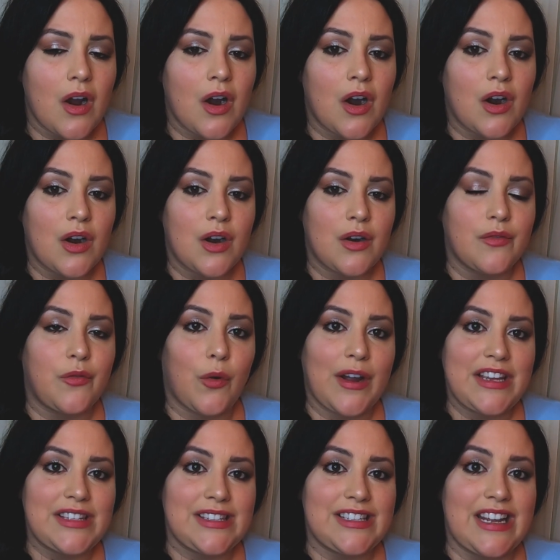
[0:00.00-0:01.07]
Her
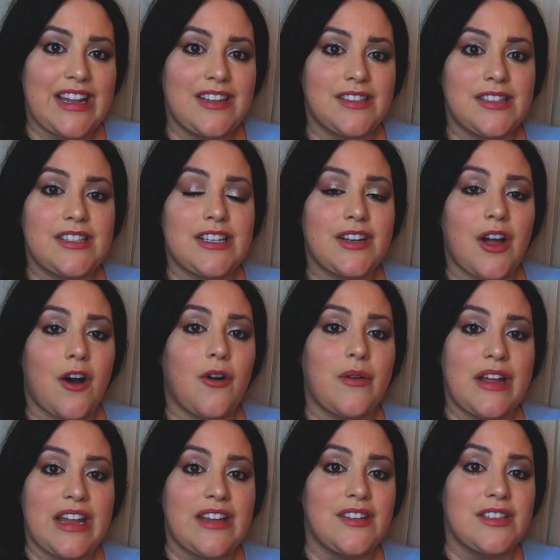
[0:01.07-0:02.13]
voice tends to
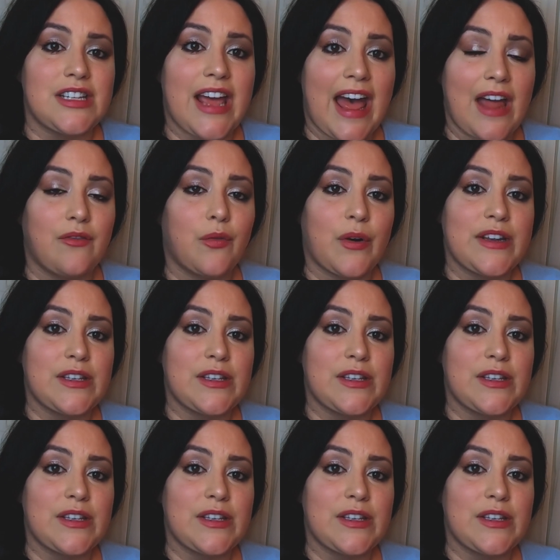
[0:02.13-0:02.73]
go into head